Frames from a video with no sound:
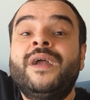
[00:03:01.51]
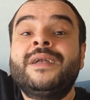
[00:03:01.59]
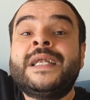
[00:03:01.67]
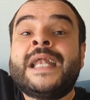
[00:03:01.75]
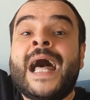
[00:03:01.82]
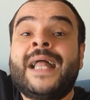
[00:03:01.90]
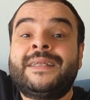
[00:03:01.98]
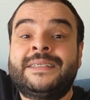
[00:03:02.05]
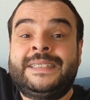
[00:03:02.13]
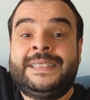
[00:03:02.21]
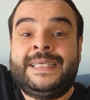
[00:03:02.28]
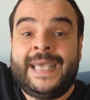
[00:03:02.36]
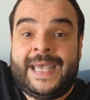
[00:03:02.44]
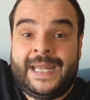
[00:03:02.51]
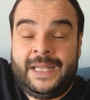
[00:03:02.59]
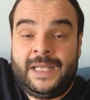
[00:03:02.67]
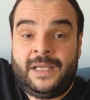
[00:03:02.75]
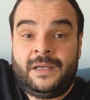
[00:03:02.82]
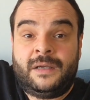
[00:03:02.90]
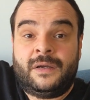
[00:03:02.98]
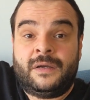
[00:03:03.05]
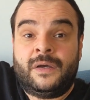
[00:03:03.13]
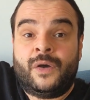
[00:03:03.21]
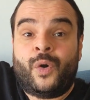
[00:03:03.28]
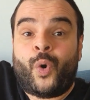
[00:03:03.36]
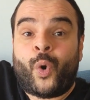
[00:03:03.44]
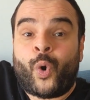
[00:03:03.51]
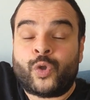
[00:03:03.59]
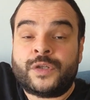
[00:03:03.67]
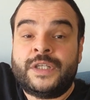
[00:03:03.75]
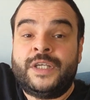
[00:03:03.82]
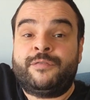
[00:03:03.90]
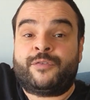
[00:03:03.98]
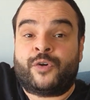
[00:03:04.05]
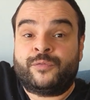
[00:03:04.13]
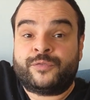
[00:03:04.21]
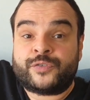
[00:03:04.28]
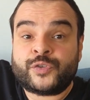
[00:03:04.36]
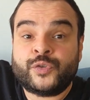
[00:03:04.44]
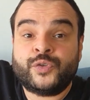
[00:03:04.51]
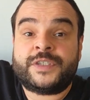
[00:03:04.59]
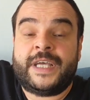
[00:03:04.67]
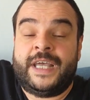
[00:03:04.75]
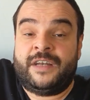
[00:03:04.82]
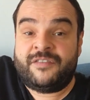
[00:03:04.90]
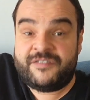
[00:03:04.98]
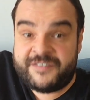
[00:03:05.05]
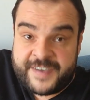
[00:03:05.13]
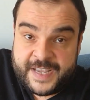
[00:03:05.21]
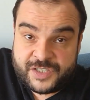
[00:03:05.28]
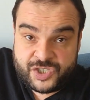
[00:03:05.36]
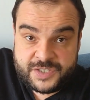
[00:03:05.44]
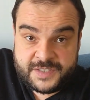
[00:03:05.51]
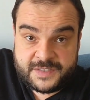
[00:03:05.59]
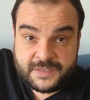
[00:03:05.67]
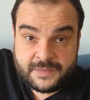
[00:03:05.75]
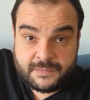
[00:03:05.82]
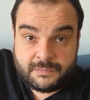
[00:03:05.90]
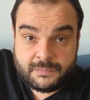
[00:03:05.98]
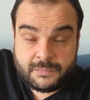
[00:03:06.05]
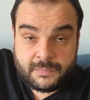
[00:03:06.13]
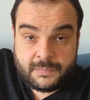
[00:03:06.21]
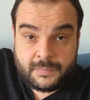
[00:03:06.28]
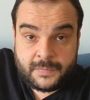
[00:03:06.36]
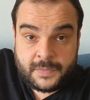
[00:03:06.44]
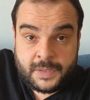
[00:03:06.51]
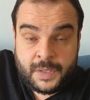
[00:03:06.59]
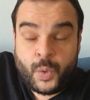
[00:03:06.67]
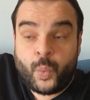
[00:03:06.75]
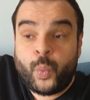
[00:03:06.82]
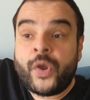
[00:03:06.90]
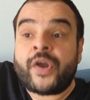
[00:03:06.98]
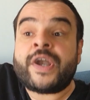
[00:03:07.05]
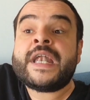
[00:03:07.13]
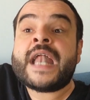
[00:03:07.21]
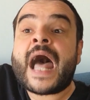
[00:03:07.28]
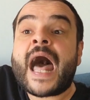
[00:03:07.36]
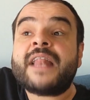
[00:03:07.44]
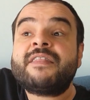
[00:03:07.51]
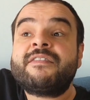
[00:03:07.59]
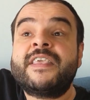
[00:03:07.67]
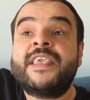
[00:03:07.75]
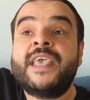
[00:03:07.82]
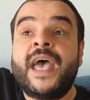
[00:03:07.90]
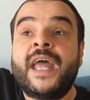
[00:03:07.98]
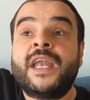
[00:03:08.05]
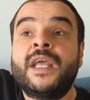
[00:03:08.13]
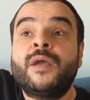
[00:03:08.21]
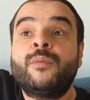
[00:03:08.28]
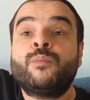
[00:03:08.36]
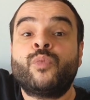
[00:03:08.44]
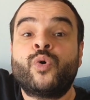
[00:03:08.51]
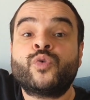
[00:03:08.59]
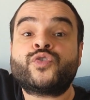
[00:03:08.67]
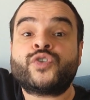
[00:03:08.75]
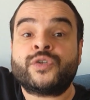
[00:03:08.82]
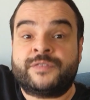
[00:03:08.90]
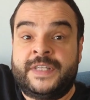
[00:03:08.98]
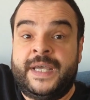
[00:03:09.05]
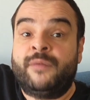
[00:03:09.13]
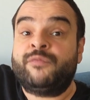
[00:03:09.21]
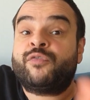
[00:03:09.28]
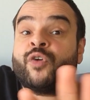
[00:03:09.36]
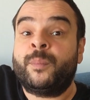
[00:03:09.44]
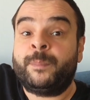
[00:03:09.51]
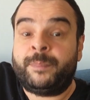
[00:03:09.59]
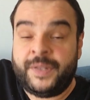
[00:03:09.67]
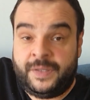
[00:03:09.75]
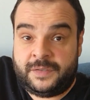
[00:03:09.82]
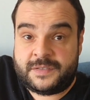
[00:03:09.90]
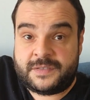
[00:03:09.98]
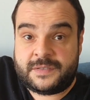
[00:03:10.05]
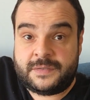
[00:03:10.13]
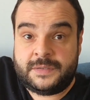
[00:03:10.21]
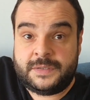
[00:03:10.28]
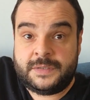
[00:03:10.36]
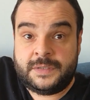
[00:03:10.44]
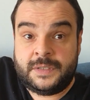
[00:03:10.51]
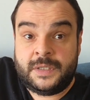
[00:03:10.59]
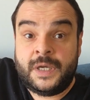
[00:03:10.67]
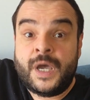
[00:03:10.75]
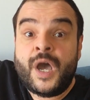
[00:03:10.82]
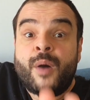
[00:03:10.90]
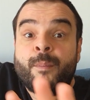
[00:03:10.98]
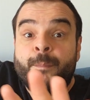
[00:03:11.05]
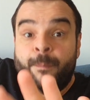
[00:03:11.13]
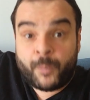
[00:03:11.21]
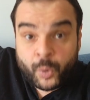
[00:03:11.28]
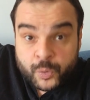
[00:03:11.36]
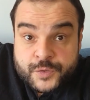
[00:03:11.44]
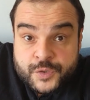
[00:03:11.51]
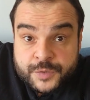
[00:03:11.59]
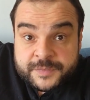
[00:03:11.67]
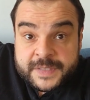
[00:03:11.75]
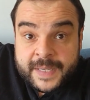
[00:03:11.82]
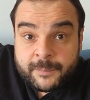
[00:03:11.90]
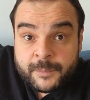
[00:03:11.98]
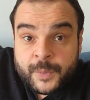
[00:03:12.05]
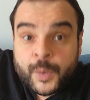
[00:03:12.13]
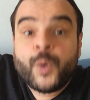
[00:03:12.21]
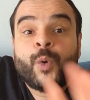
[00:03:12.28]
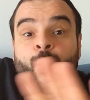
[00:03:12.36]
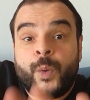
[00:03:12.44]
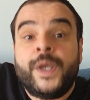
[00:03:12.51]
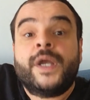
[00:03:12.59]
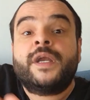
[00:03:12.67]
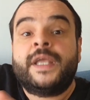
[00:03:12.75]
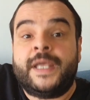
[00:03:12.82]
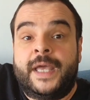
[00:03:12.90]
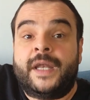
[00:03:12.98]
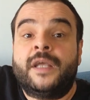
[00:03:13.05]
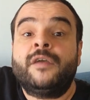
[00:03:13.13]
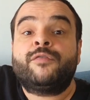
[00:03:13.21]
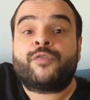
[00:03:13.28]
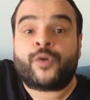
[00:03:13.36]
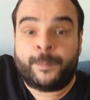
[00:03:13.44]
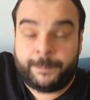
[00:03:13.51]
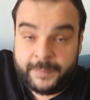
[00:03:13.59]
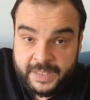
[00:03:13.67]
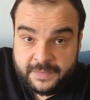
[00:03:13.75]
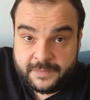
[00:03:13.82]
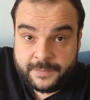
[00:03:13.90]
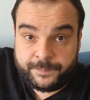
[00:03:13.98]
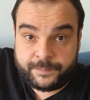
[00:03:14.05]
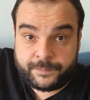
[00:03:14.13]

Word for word: are not getting only from fruit and veggies. We are not getting most of them from pills. Most of them we are getting from meat.